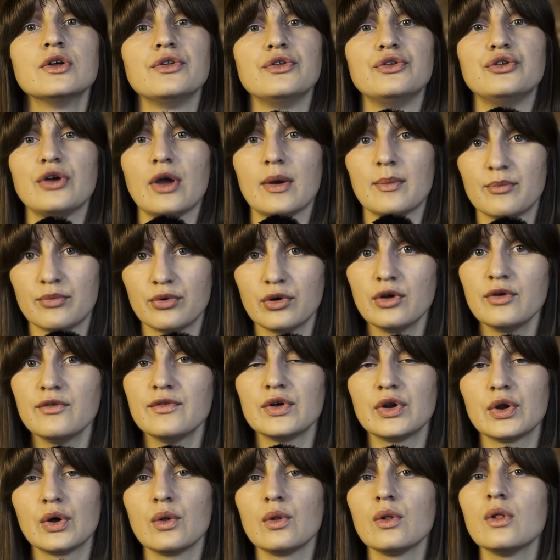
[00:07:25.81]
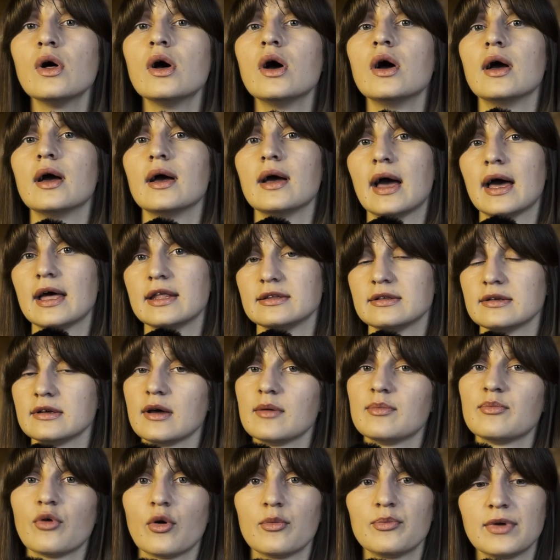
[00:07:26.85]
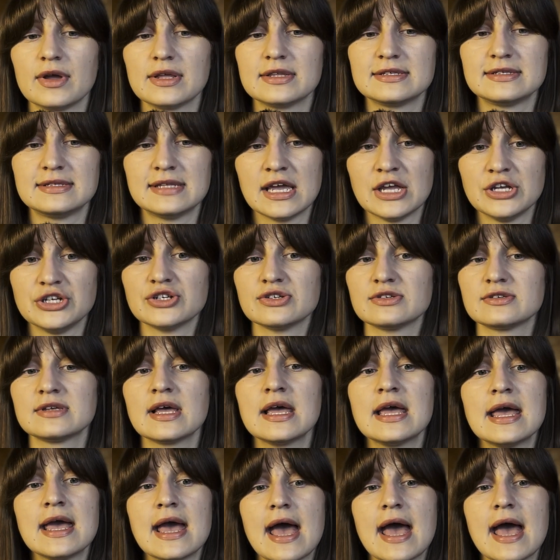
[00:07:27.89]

to approve it all and appropriate stages.